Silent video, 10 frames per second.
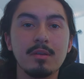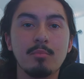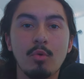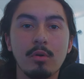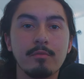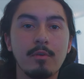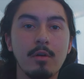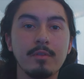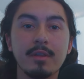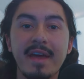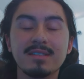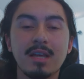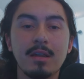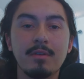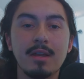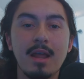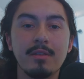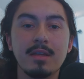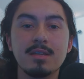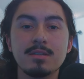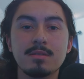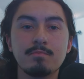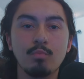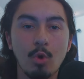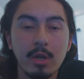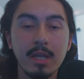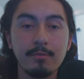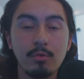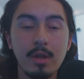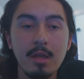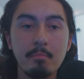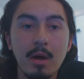more involved on that side of it now that he's working for him.